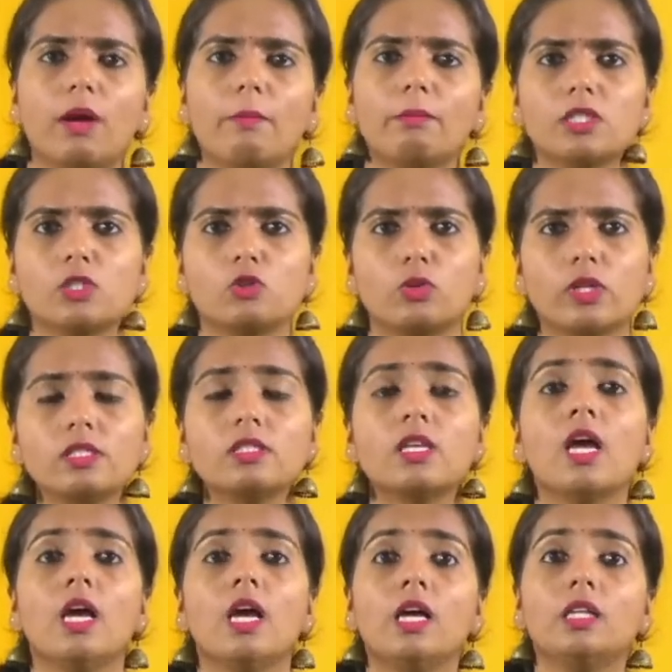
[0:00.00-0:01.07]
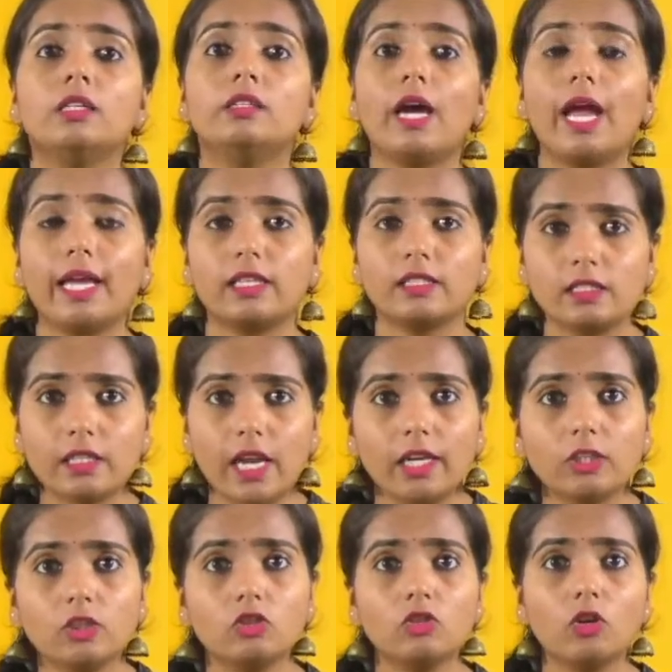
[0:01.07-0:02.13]
the extraction of metals
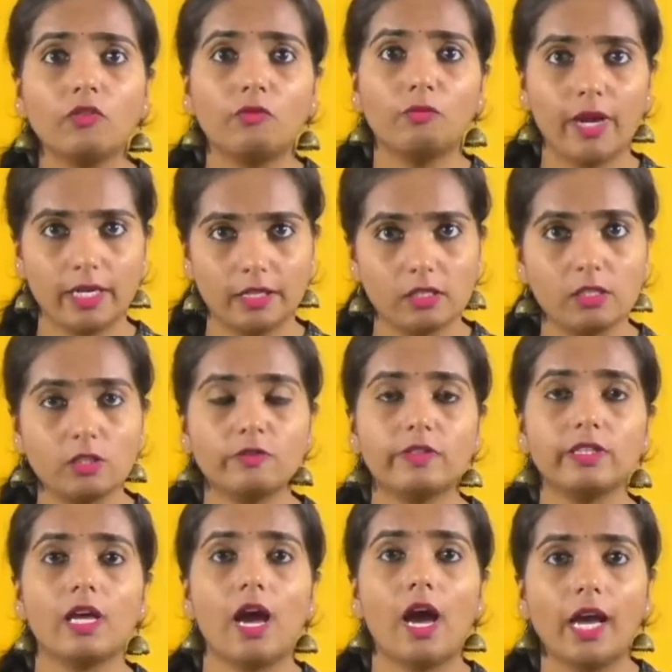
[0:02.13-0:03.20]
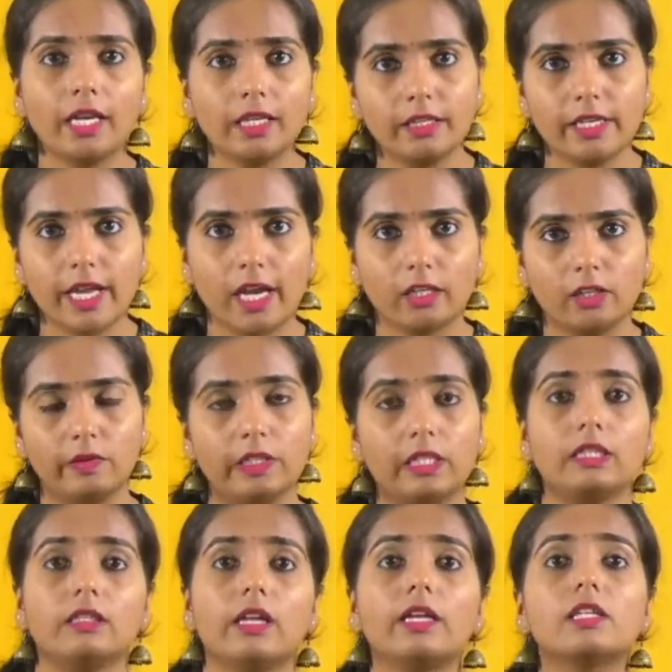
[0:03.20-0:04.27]
with high reactivity, that is also
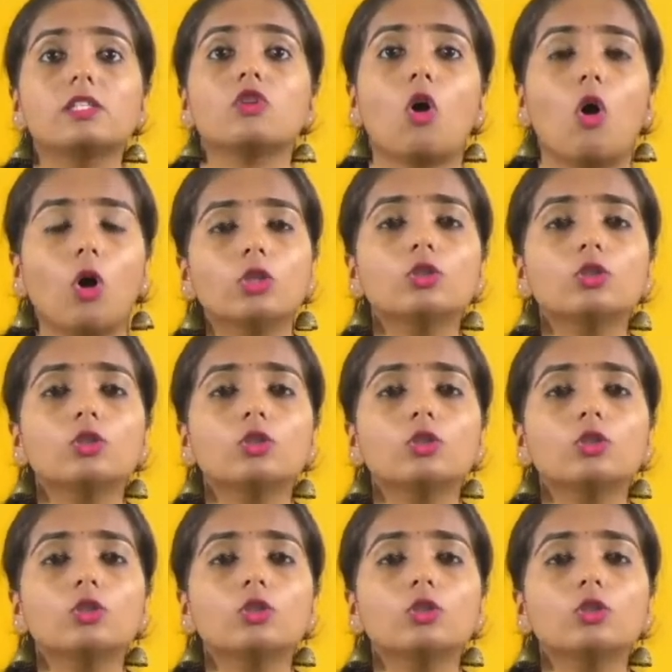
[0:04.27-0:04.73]
called as